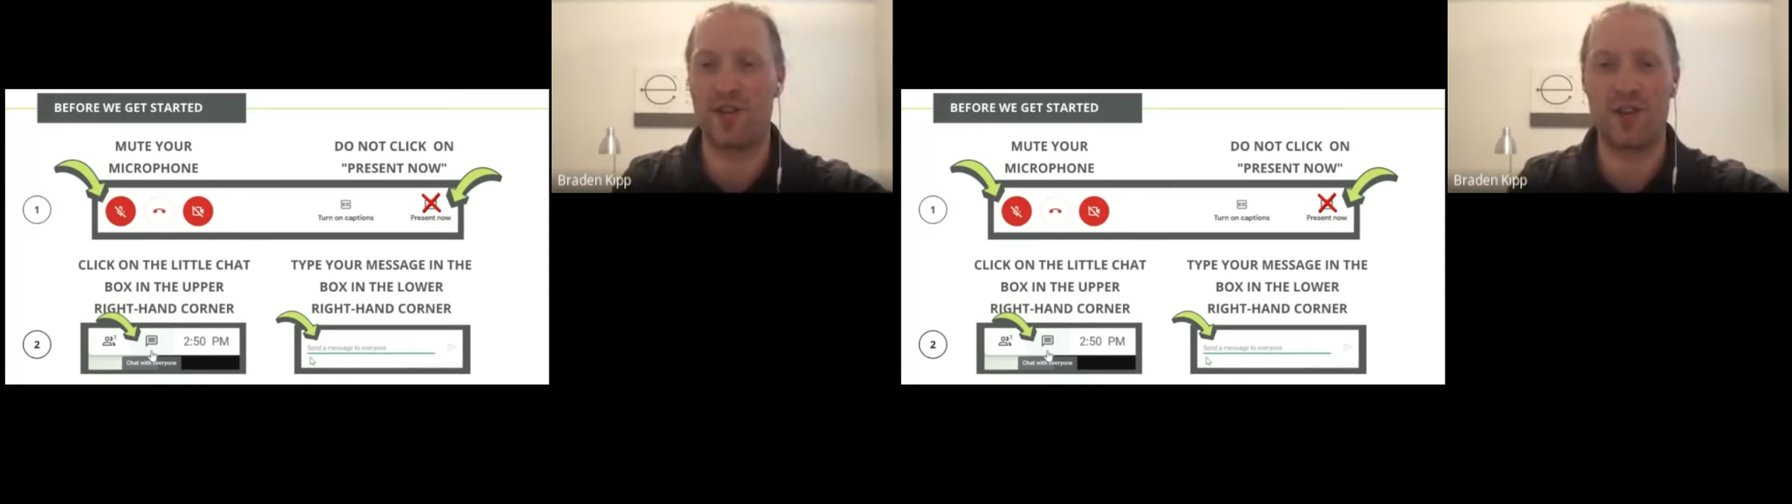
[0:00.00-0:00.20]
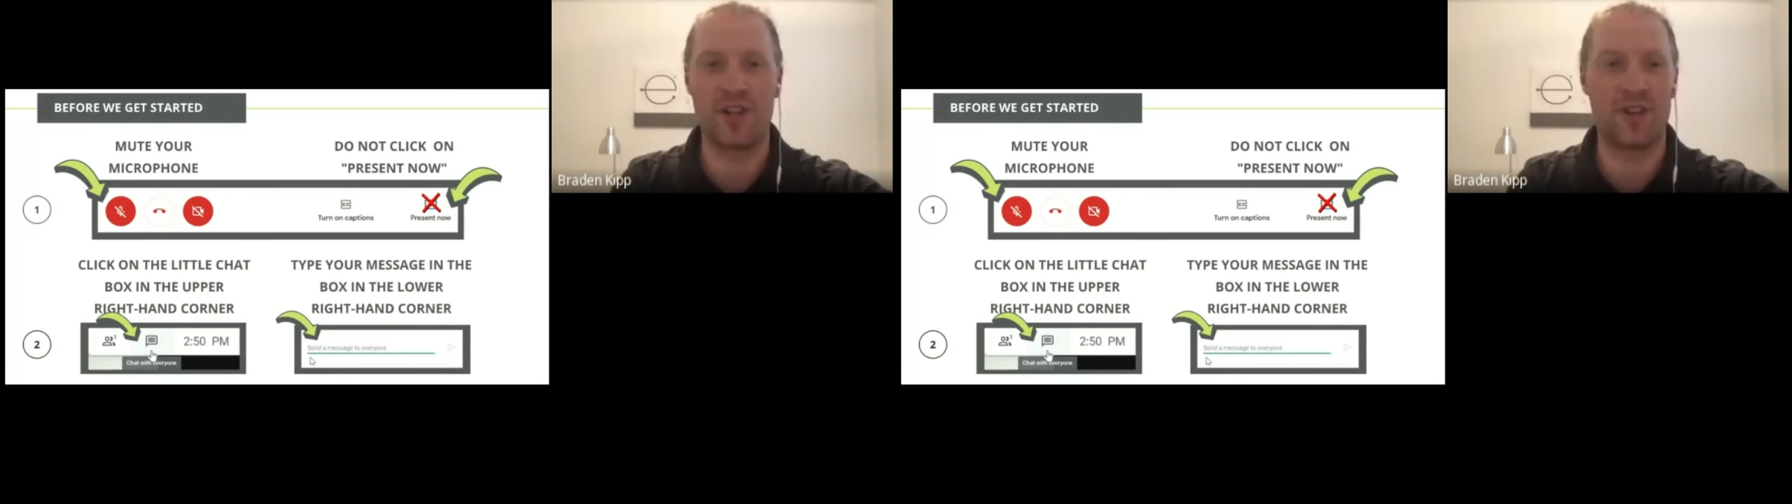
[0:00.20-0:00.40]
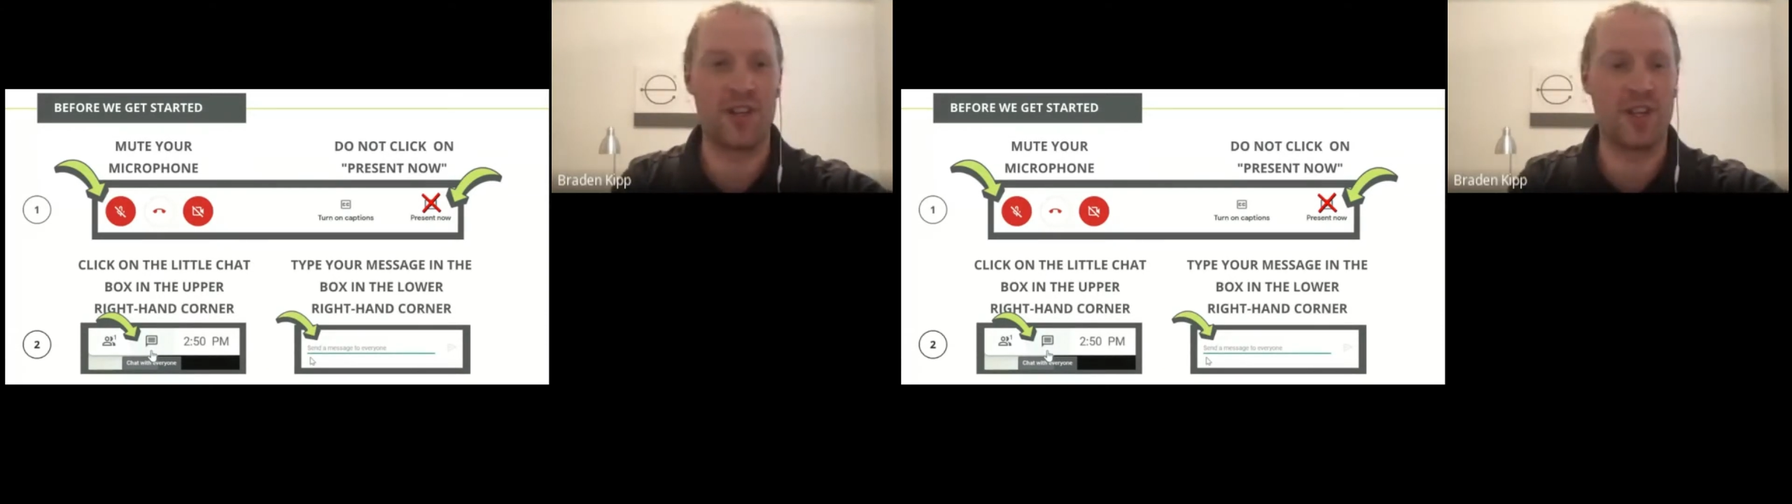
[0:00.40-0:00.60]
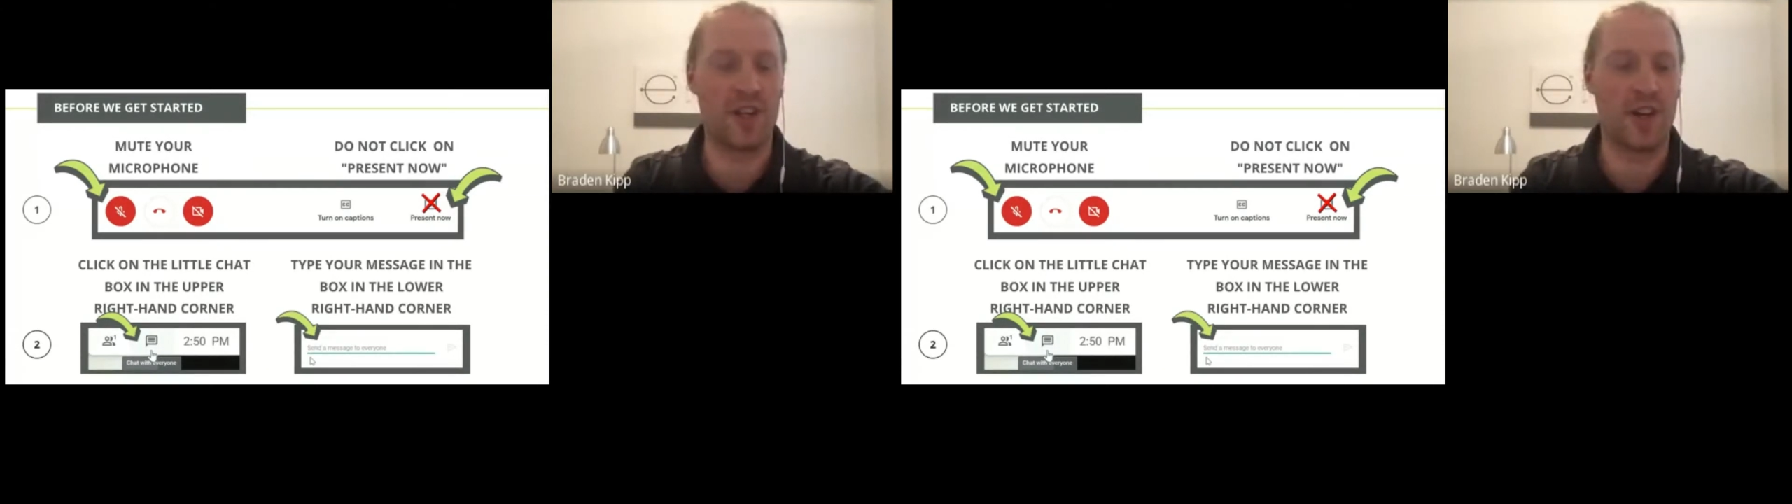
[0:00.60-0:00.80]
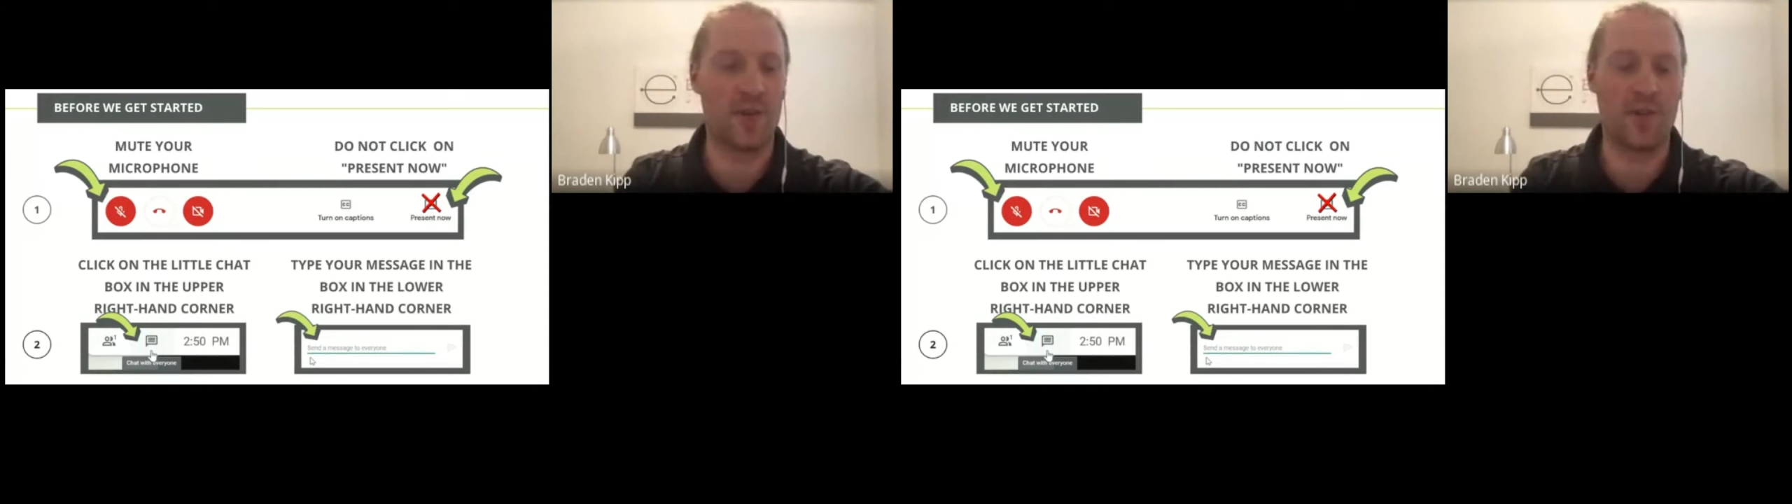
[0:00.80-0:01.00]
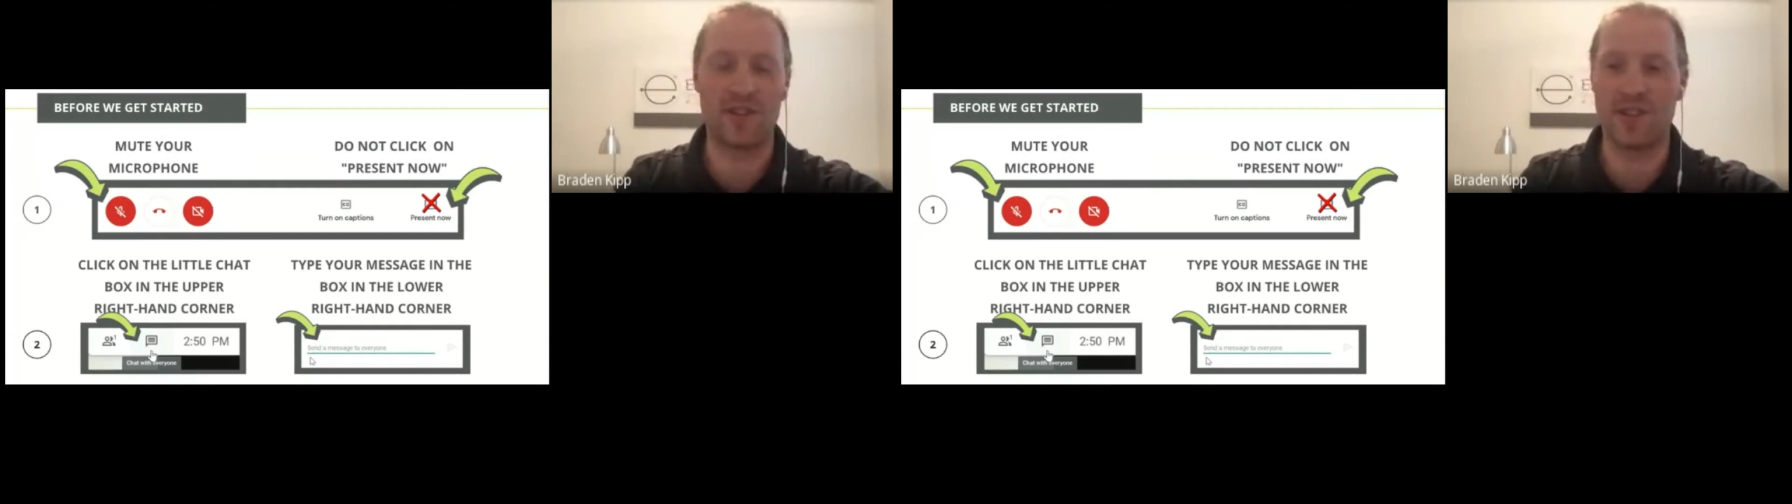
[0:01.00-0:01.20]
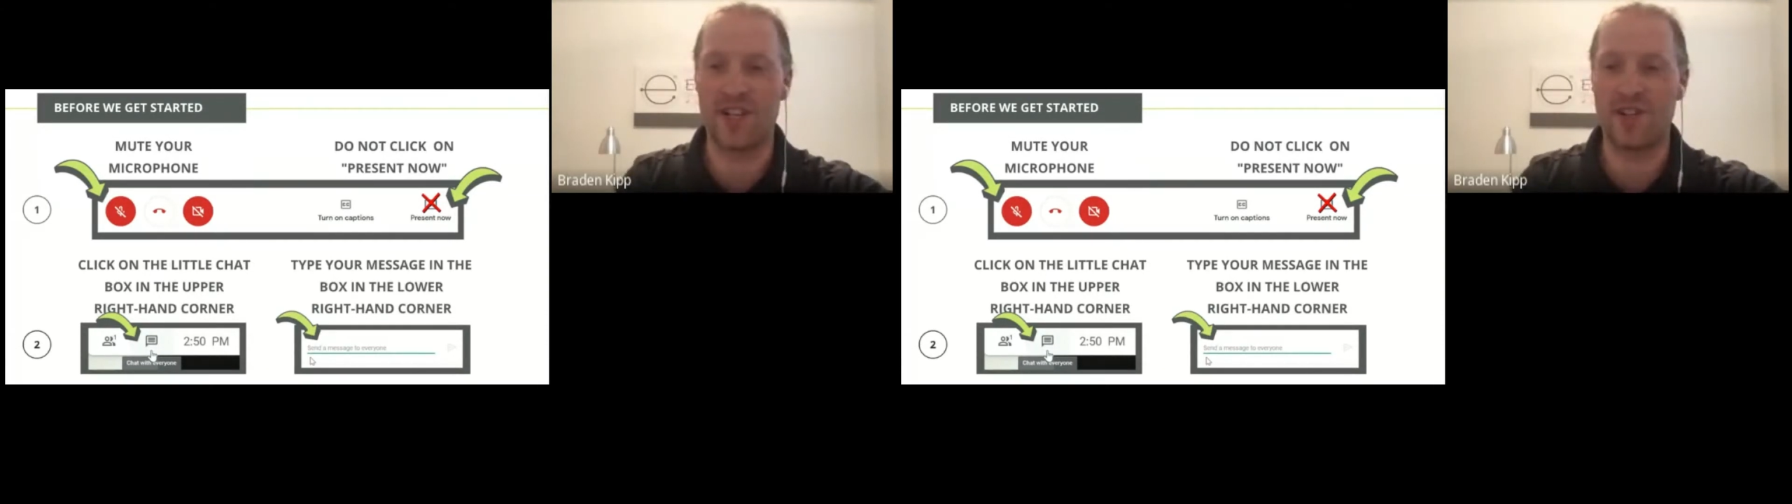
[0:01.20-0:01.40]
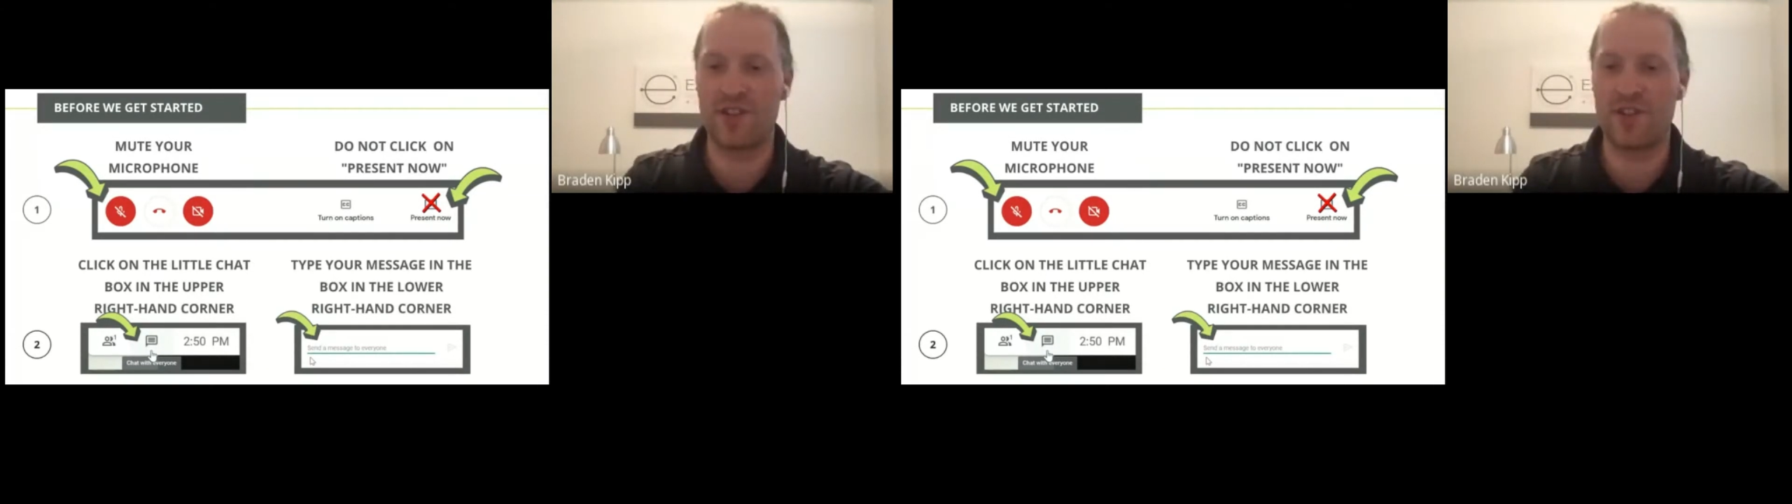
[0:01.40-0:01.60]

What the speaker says: during the presentation,